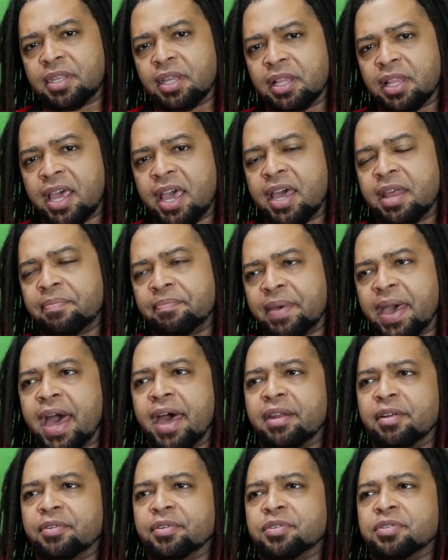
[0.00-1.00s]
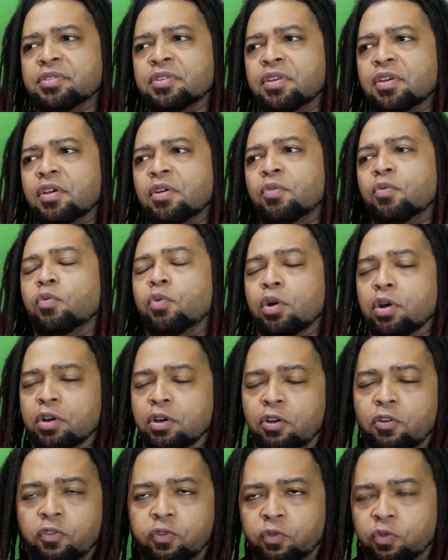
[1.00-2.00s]
the LAN battles,
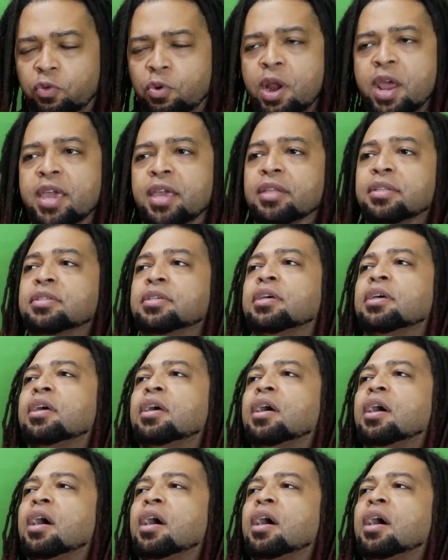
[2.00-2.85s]
were great.